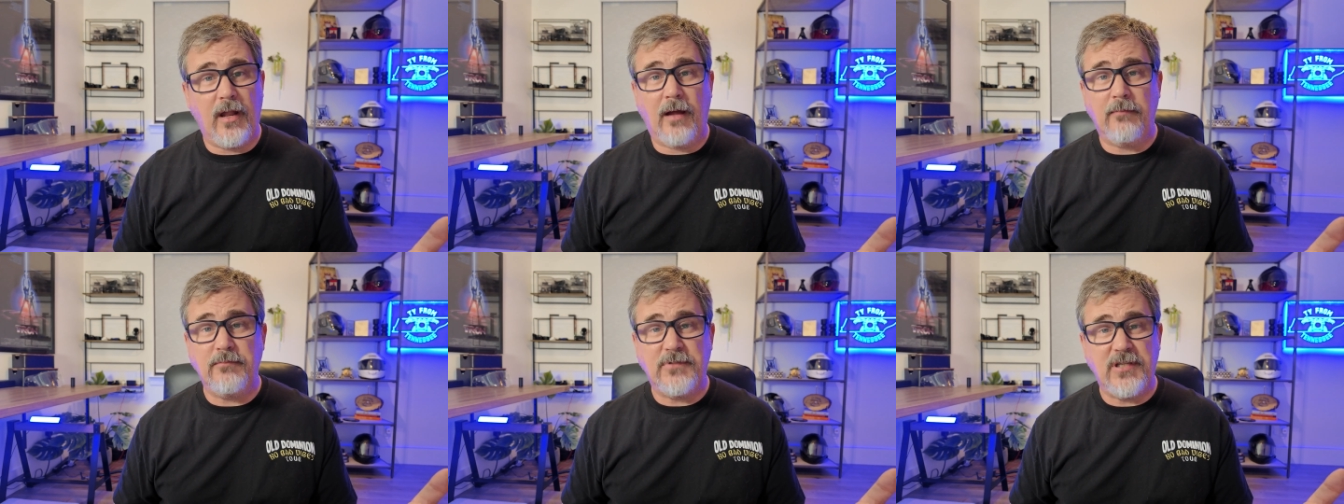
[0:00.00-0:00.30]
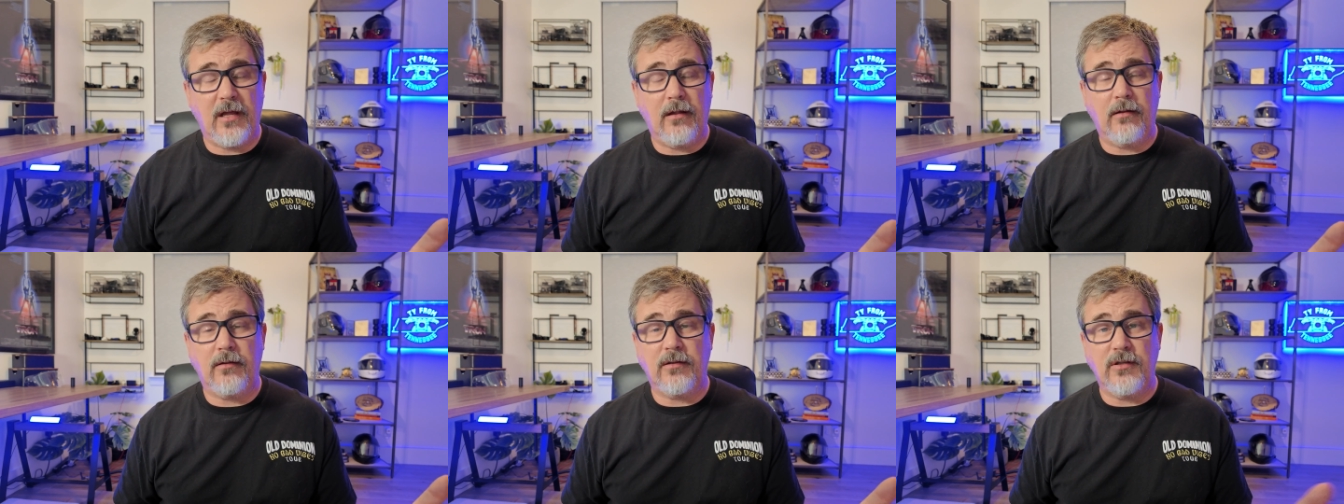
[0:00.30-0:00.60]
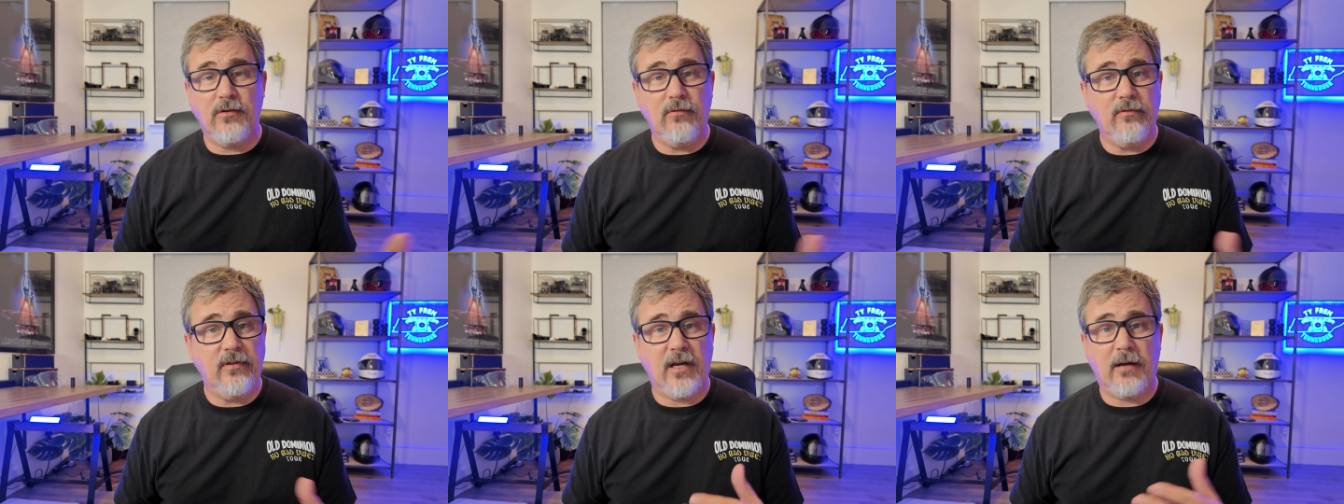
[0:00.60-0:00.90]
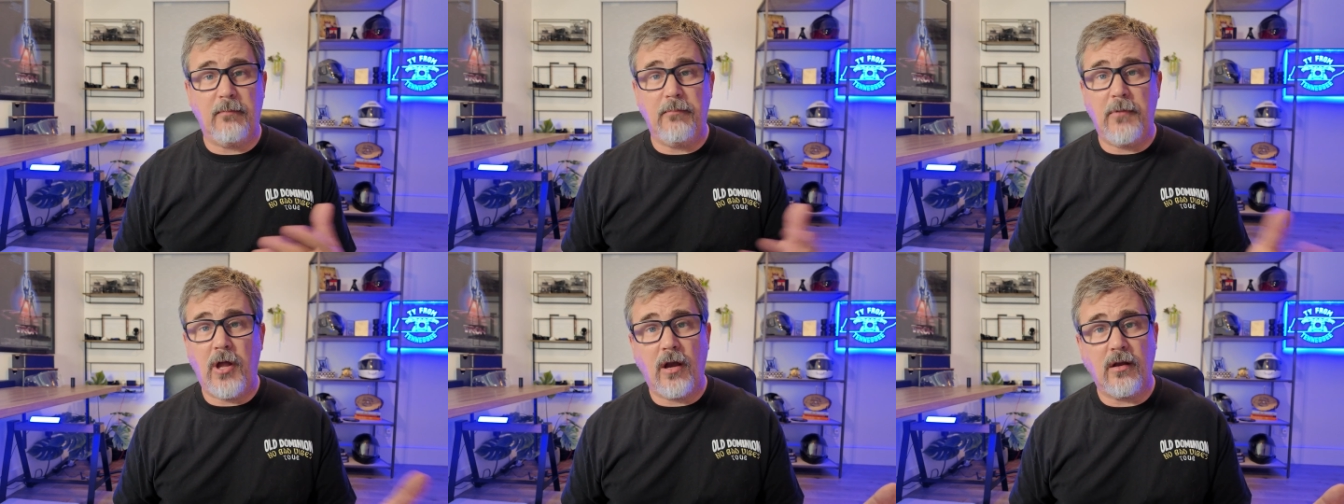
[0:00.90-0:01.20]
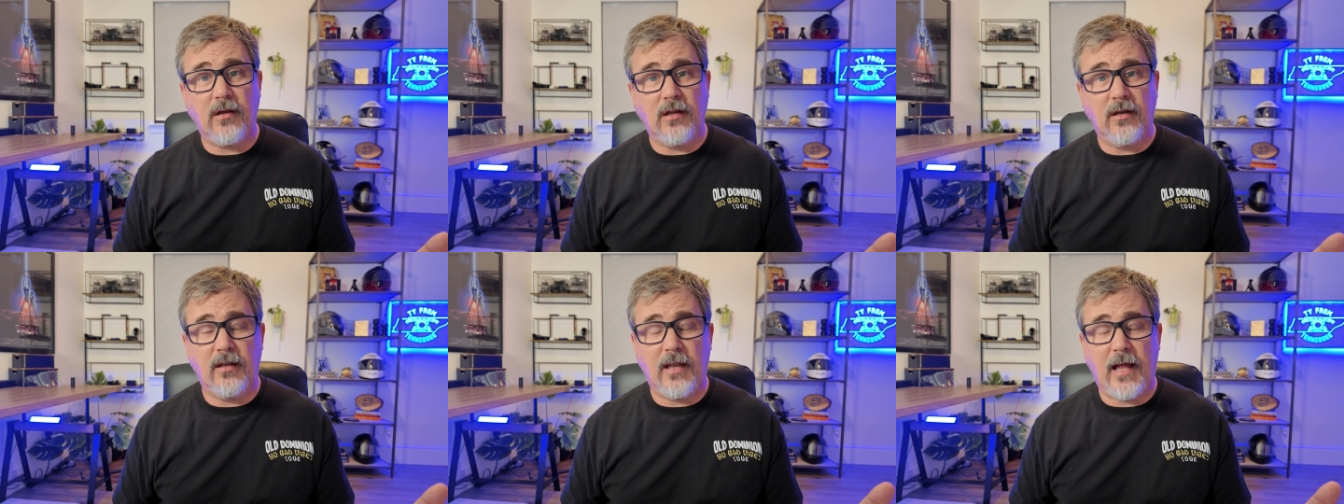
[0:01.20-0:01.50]
I'm telling you, that I'm not
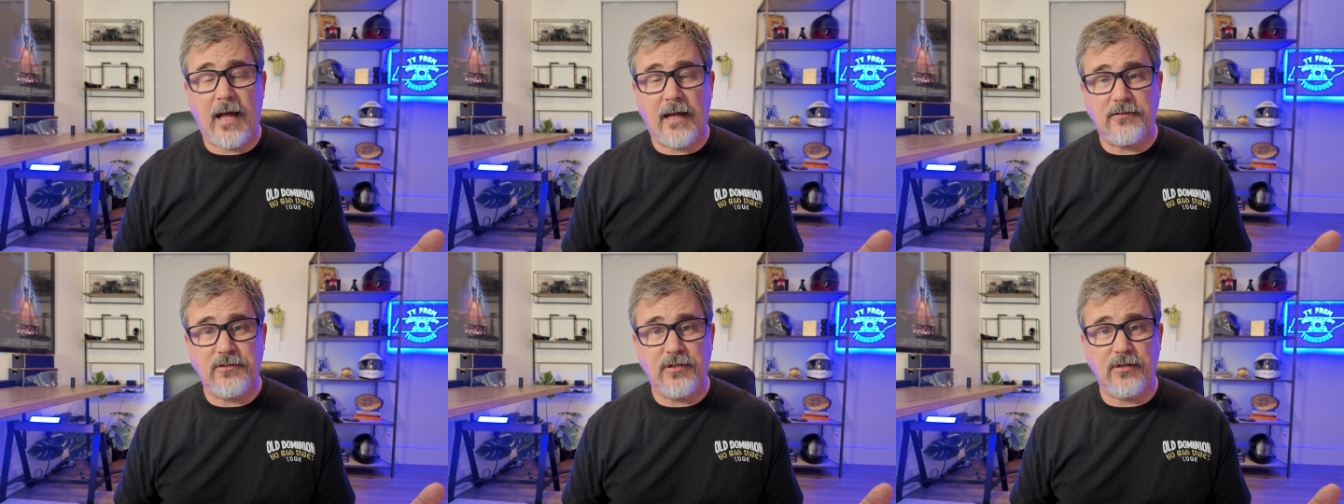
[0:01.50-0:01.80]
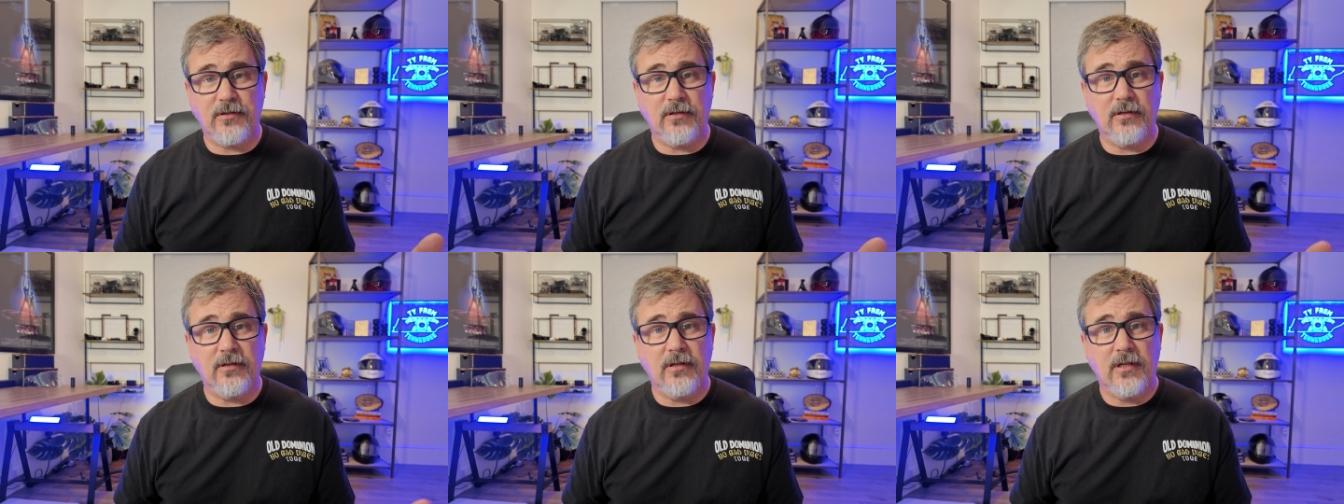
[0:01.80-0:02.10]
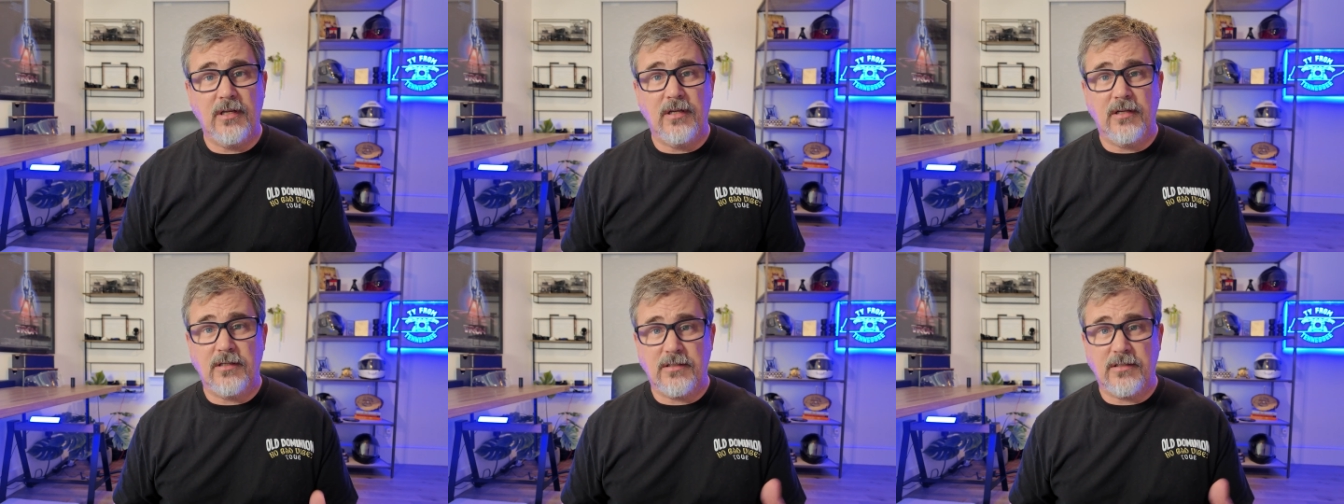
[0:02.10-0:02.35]
going to lie to you,